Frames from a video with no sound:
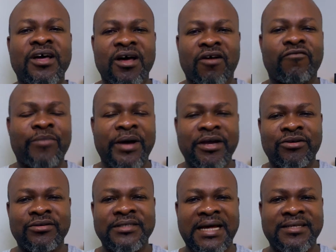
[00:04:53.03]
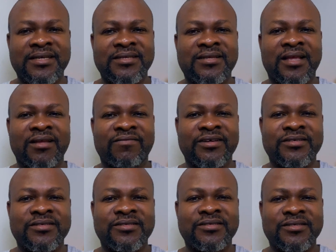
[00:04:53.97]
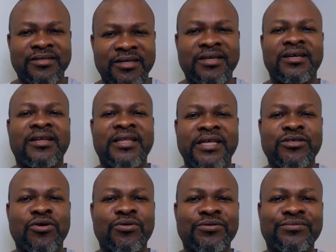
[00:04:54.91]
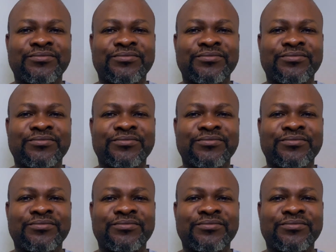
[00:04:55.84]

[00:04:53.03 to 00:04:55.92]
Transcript: of biodigester lovers. Let's go.